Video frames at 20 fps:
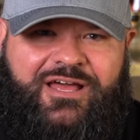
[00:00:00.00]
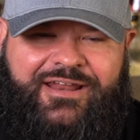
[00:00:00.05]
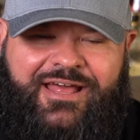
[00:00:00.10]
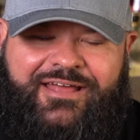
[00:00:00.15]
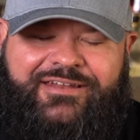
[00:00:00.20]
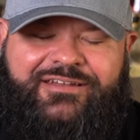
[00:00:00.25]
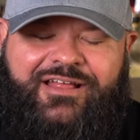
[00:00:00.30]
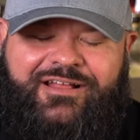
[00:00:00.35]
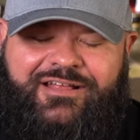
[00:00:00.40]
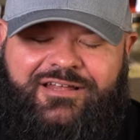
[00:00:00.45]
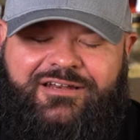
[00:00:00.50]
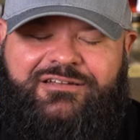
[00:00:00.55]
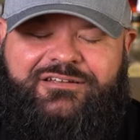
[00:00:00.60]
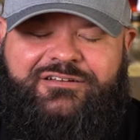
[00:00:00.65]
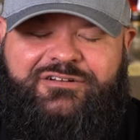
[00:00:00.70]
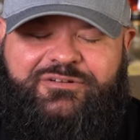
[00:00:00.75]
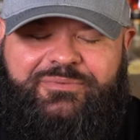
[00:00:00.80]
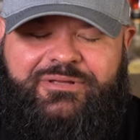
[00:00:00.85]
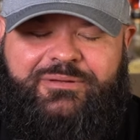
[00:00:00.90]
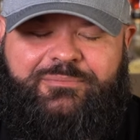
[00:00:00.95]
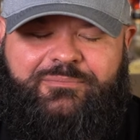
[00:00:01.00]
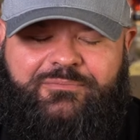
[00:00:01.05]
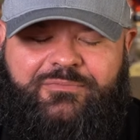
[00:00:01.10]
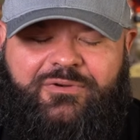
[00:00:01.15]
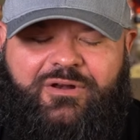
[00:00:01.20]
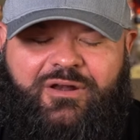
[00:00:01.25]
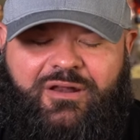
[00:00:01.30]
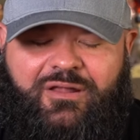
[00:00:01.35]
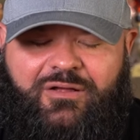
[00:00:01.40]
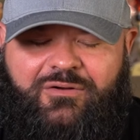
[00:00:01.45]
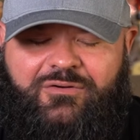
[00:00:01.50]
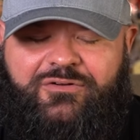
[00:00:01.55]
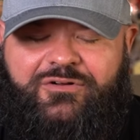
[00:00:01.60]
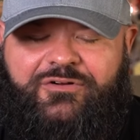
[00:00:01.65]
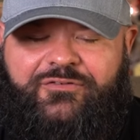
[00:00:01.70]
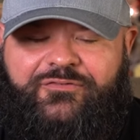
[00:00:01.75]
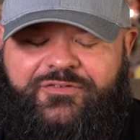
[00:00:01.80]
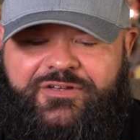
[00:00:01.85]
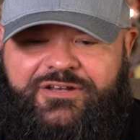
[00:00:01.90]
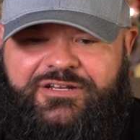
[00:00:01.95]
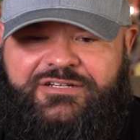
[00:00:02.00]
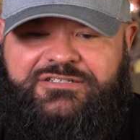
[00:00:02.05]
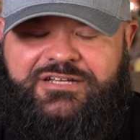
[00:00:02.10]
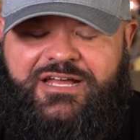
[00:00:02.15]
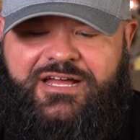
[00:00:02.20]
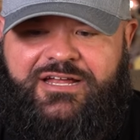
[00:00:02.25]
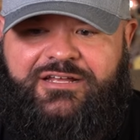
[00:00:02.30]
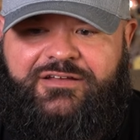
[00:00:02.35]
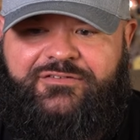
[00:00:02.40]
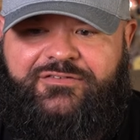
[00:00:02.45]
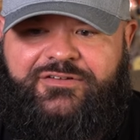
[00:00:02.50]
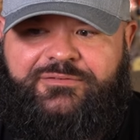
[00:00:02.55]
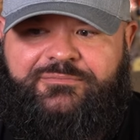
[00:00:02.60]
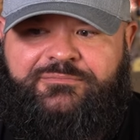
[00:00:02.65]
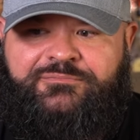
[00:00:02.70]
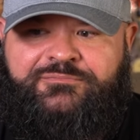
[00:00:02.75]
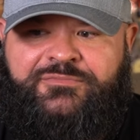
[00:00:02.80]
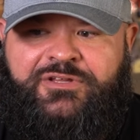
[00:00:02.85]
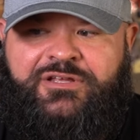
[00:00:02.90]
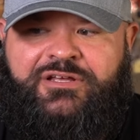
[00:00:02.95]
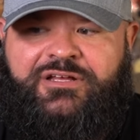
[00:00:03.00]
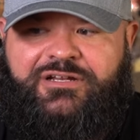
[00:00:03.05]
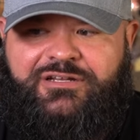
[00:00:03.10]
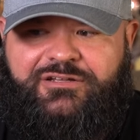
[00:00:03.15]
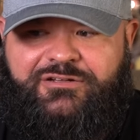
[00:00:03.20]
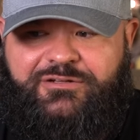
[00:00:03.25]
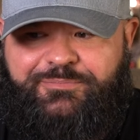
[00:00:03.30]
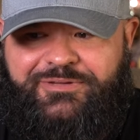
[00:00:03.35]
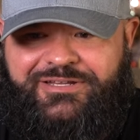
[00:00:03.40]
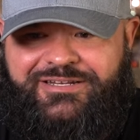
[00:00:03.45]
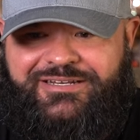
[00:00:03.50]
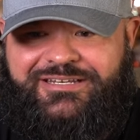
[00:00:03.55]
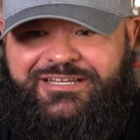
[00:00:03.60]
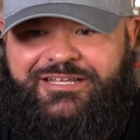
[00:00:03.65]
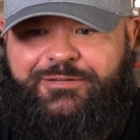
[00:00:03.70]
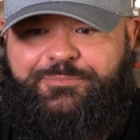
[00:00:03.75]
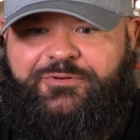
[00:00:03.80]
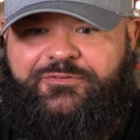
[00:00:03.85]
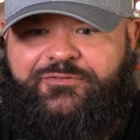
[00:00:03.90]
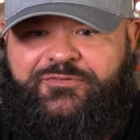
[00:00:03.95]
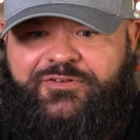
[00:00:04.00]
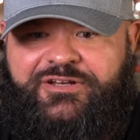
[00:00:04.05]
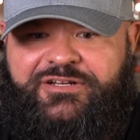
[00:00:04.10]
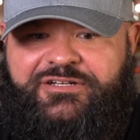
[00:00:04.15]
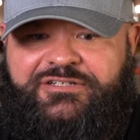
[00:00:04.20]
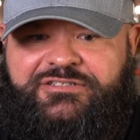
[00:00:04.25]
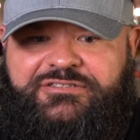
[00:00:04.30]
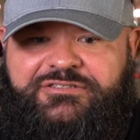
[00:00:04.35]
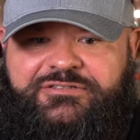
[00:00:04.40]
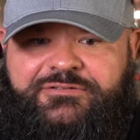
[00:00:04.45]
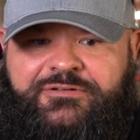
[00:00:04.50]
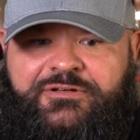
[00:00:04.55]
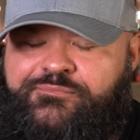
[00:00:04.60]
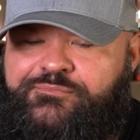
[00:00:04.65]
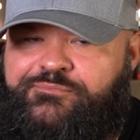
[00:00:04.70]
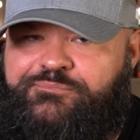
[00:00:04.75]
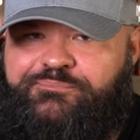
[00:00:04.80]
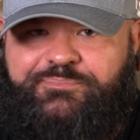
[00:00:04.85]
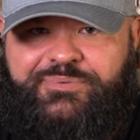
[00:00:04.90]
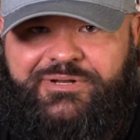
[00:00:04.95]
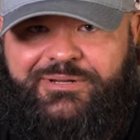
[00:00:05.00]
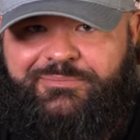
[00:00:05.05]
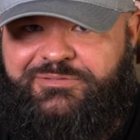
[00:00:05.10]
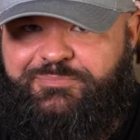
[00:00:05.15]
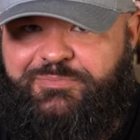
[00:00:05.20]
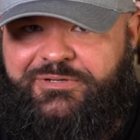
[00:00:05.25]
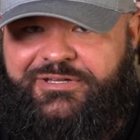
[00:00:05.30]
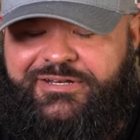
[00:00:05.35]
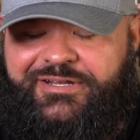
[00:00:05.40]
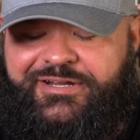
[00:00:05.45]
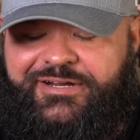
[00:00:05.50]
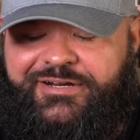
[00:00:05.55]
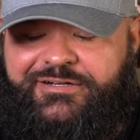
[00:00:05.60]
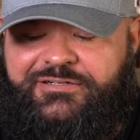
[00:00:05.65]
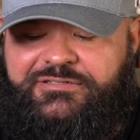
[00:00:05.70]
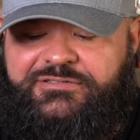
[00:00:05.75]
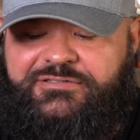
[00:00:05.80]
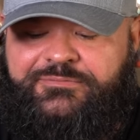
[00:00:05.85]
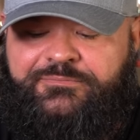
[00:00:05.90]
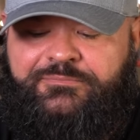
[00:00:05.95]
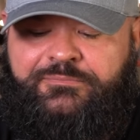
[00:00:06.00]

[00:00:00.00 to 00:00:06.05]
I'd like a little bit longer finish out of it, a little bit deeper finish, but I'm splitting hairs.